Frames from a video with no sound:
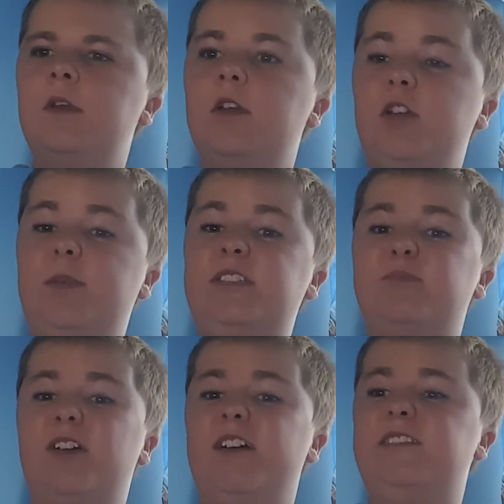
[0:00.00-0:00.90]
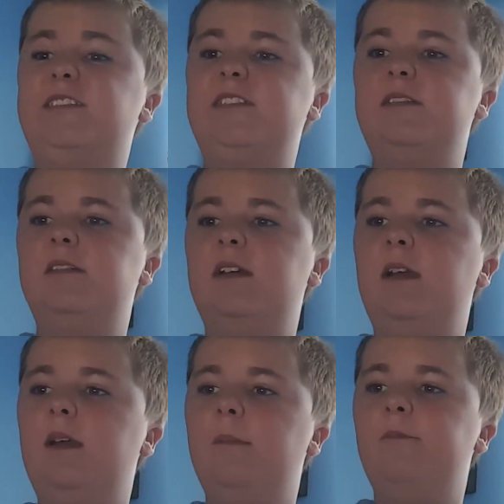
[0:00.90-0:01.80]
You'd be surprised.
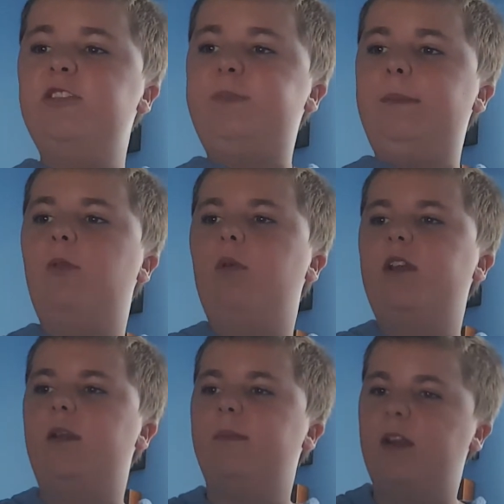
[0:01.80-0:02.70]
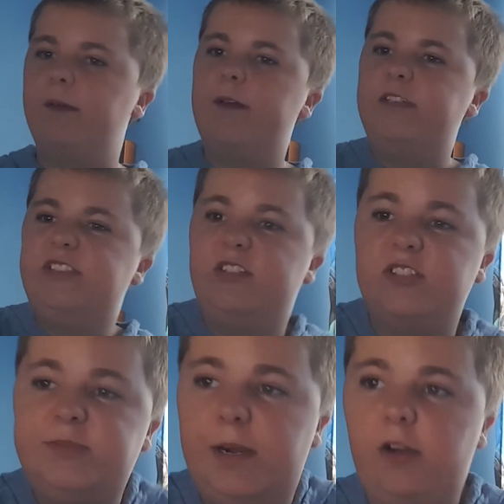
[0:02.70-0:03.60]
Most people wouldn't admit it because it
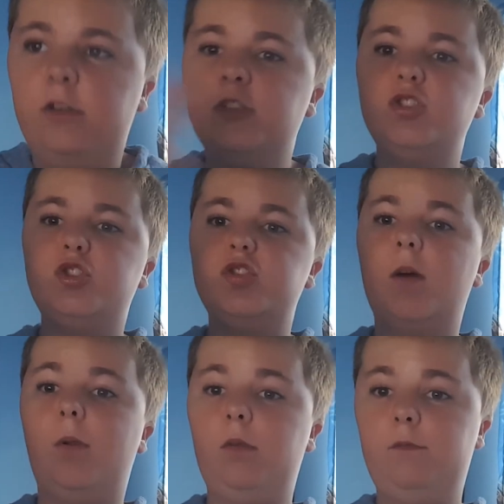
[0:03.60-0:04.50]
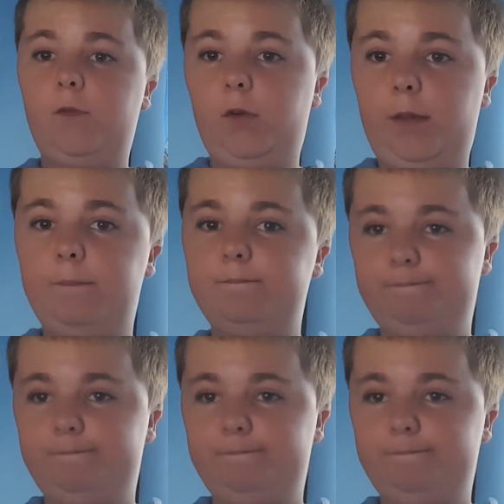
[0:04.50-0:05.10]
could spell trouble for them.